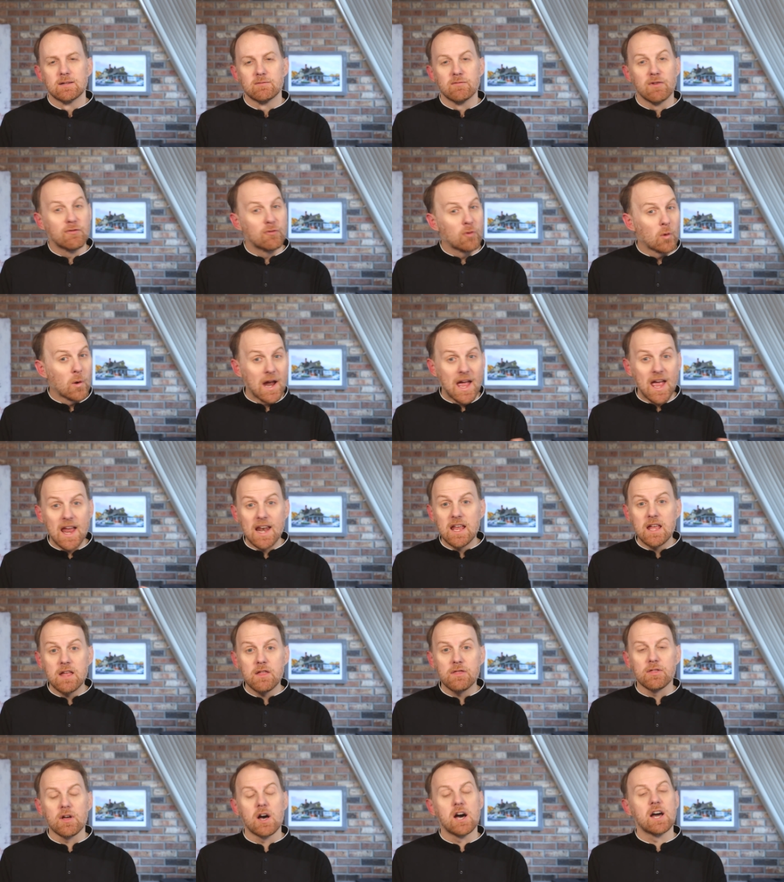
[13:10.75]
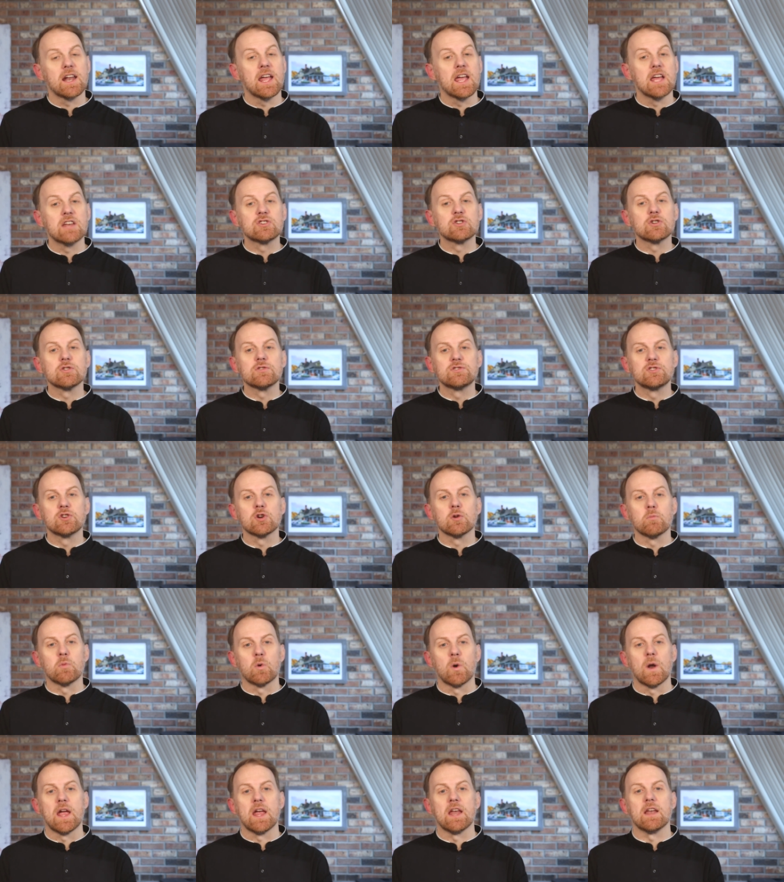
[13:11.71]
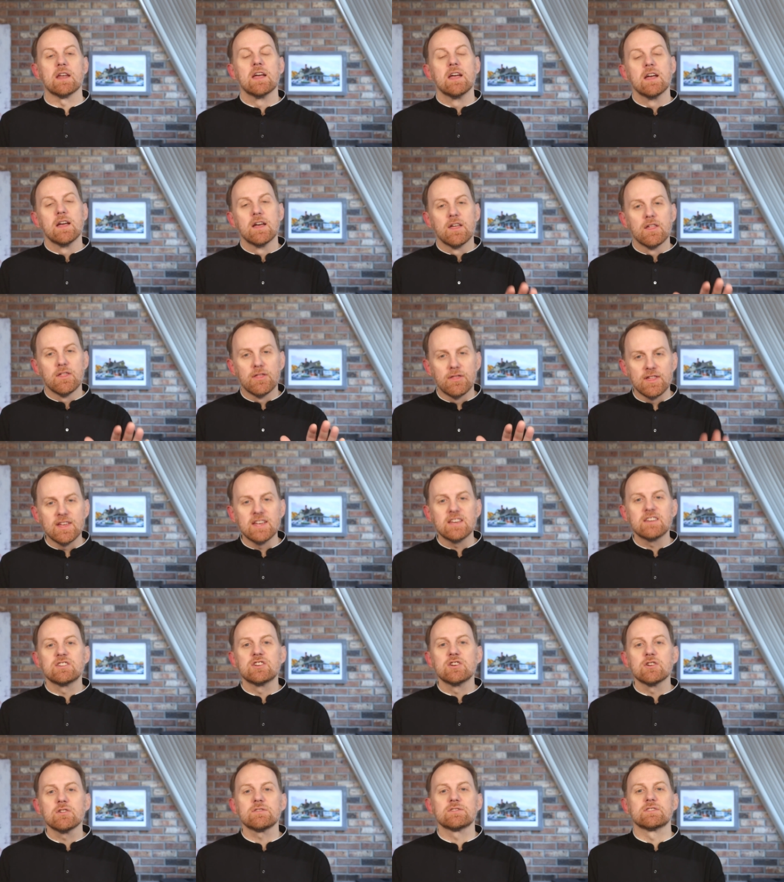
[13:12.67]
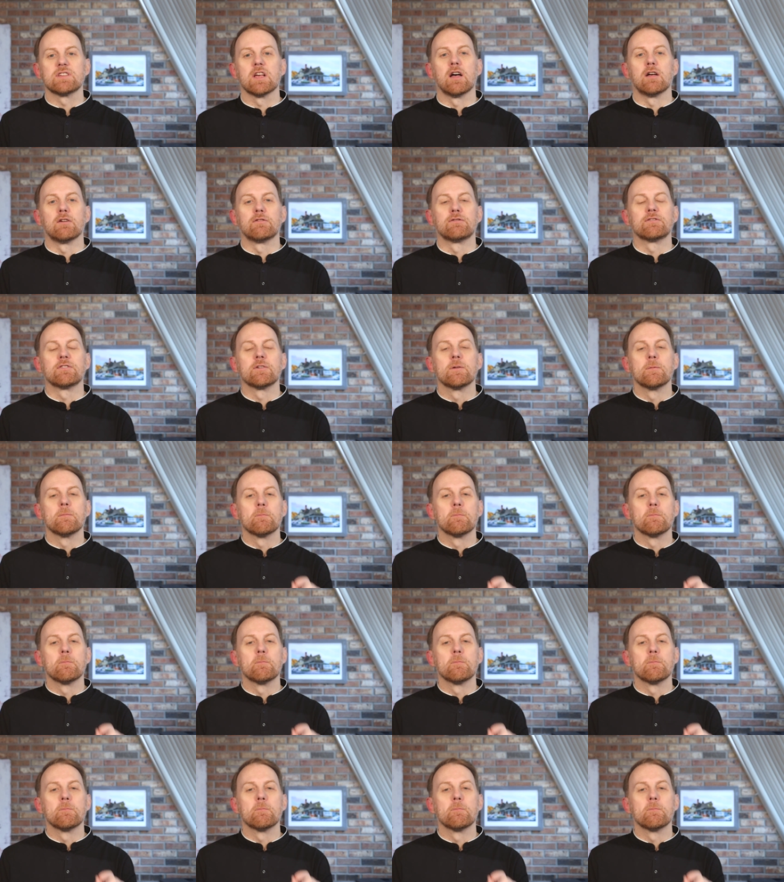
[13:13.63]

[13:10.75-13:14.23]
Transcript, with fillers: Before any thought enters your brain, think to yourself,